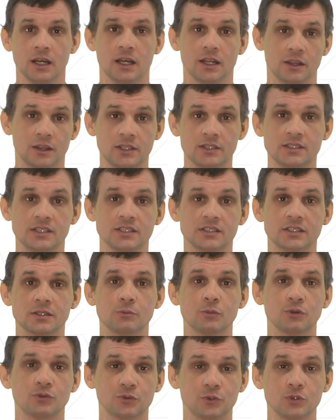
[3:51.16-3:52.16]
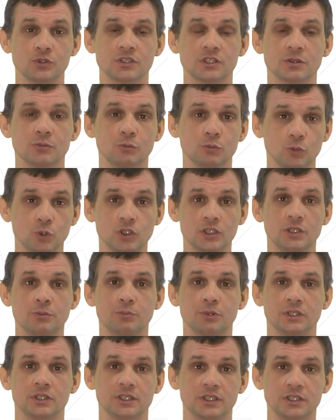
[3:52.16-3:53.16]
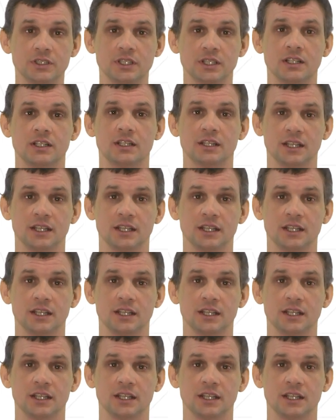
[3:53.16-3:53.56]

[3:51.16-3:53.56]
This system of using multiple detail